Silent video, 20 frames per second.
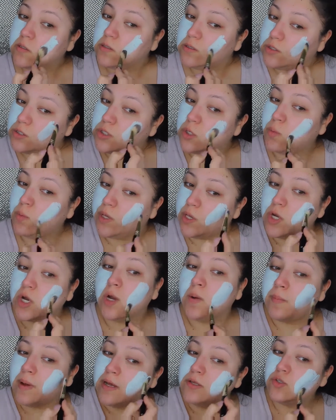So when
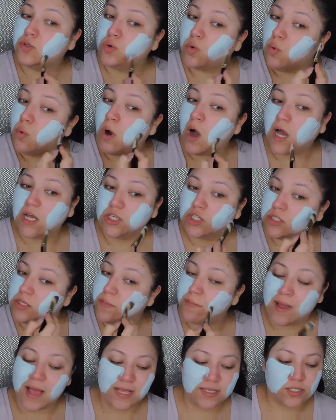you're about to wash the
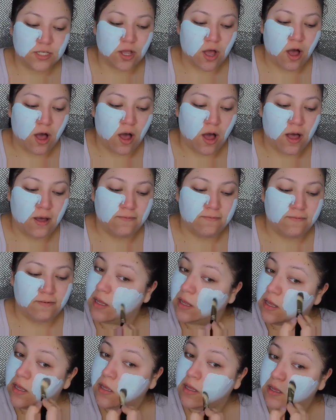mask off,
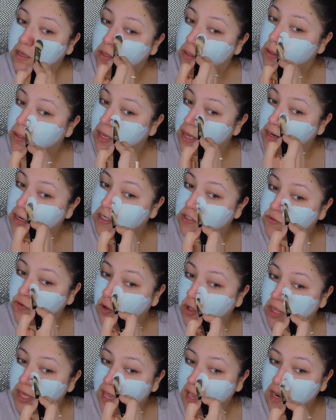you can
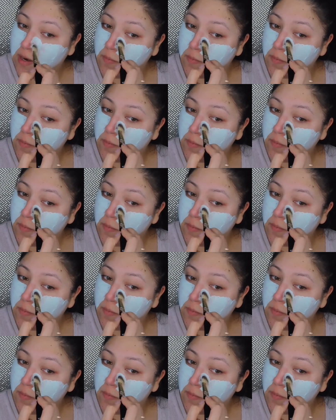exfoliate